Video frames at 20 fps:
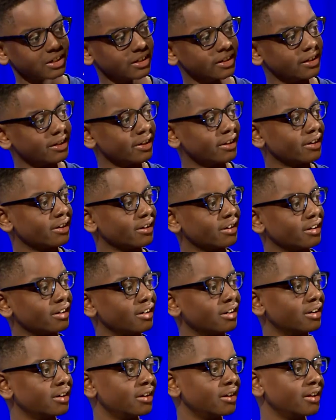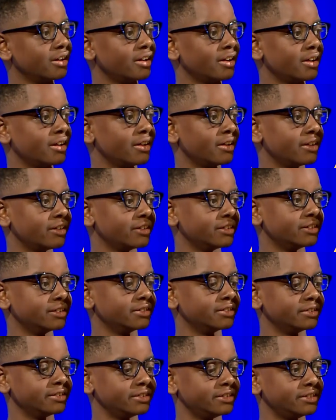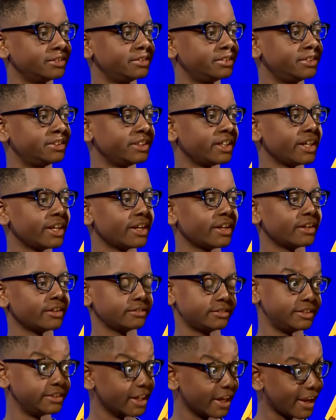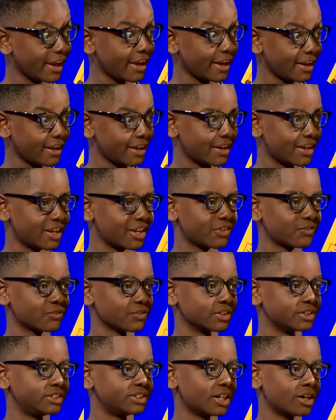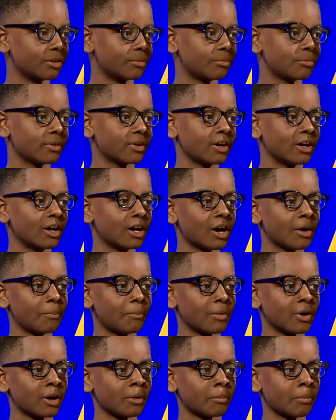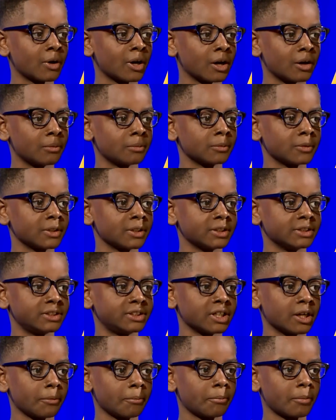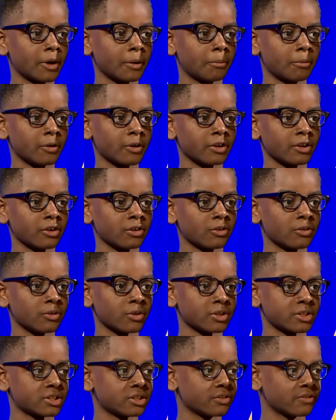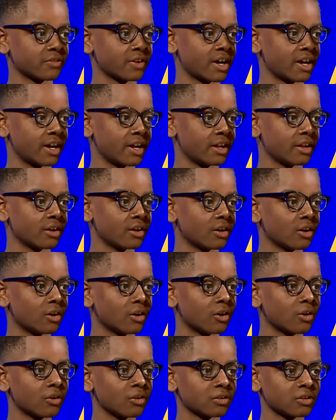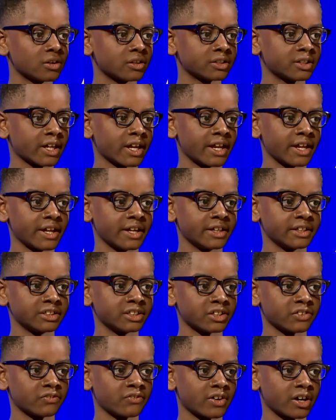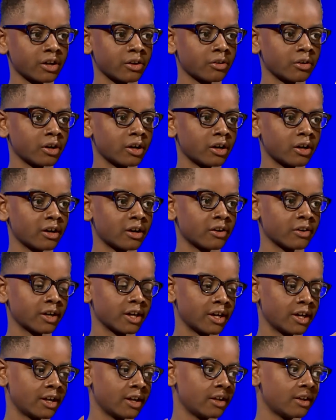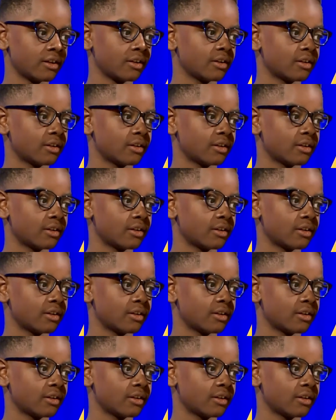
Then uh, G J is for jump. Up, up, up. Jump up on your horse to ride. Hold on tight and just follow our guide.